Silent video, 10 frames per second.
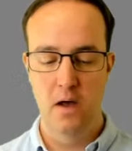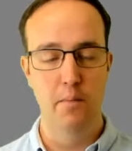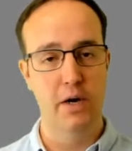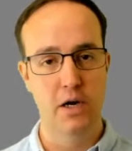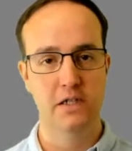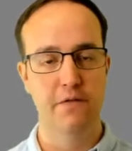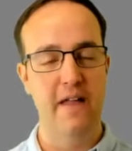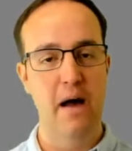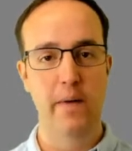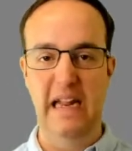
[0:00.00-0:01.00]
And because of
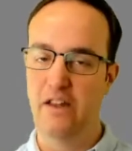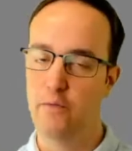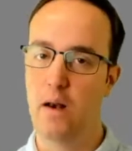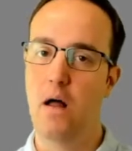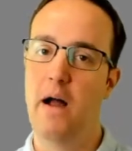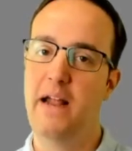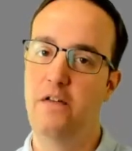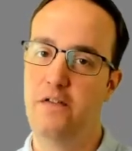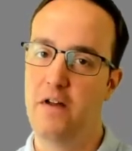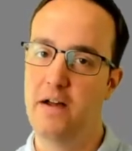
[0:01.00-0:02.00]
that, we need to align
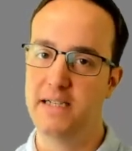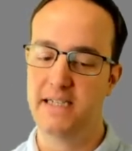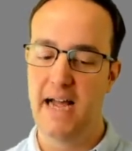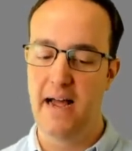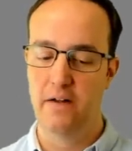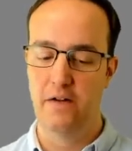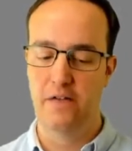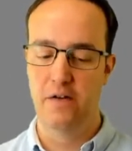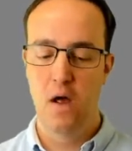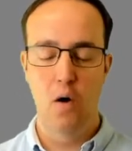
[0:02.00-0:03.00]
to certain
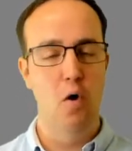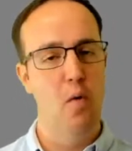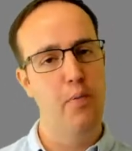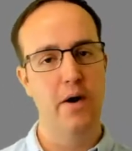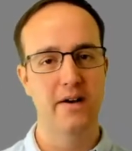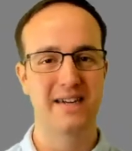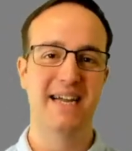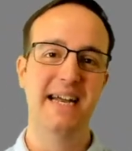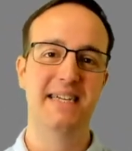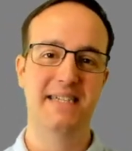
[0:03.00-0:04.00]
standards or product
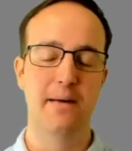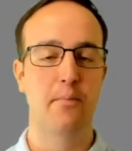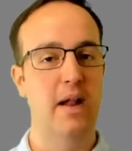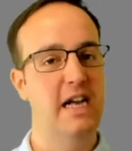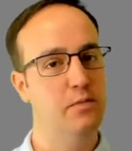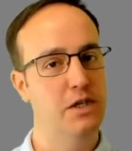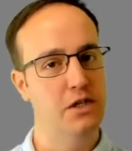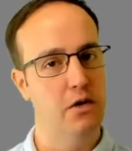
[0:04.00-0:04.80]
data templates, which